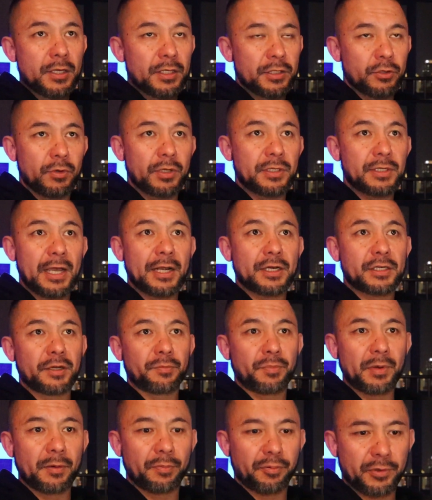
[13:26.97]
So it's
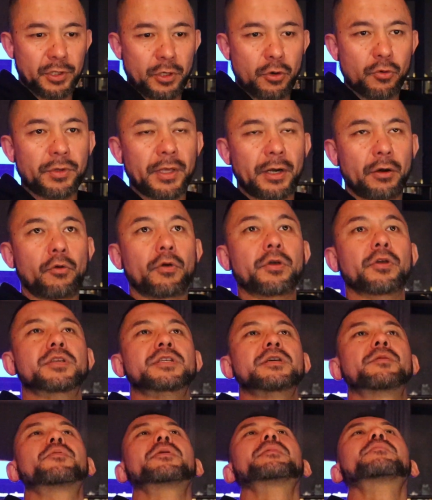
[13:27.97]
actually been shown that
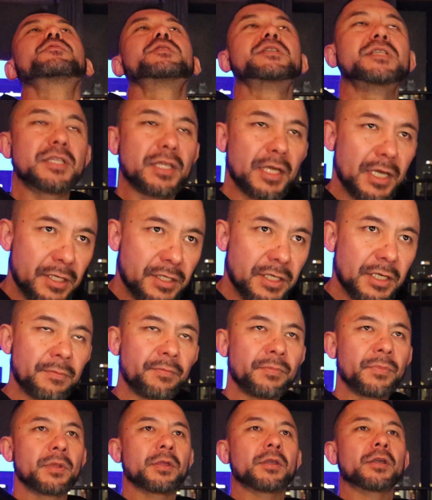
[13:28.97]
some people
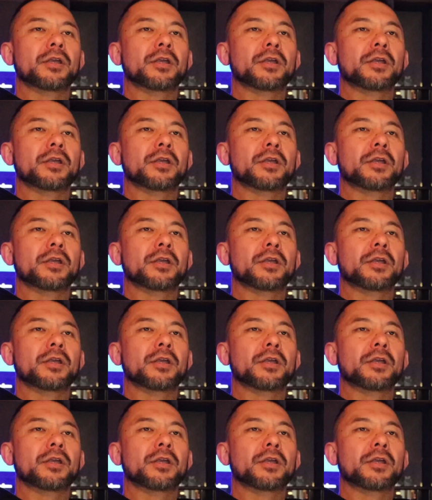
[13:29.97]
sneezing,